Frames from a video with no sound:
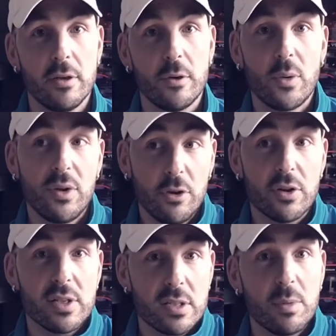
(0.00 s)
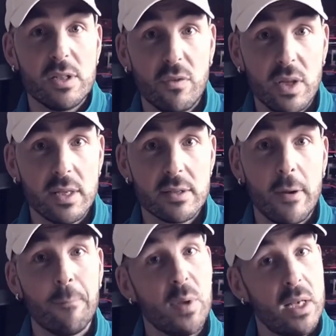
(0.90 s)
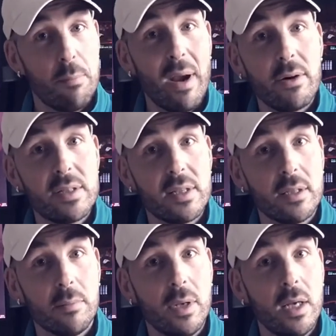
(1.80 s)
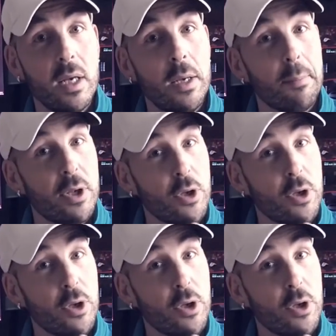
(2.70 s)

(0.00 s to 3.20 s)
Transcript: you're not only hurting somebody's feelings and embarrassing them, but